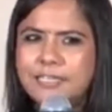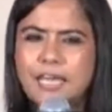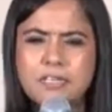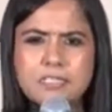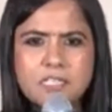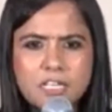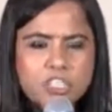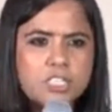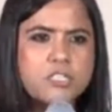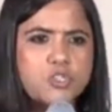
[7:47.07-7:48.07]
there is
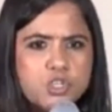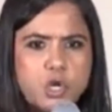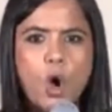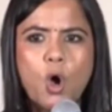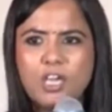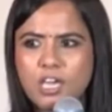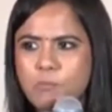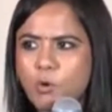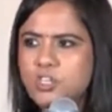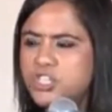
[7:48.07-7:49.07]
such a strong
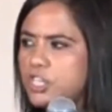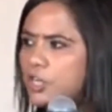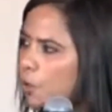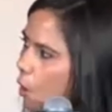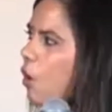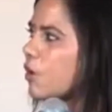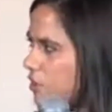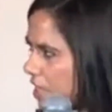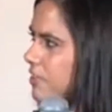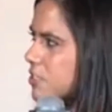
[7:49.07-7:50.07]
emotional
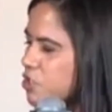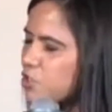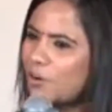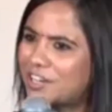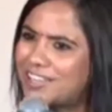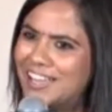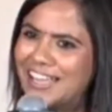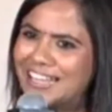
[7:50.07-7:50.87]
core in this story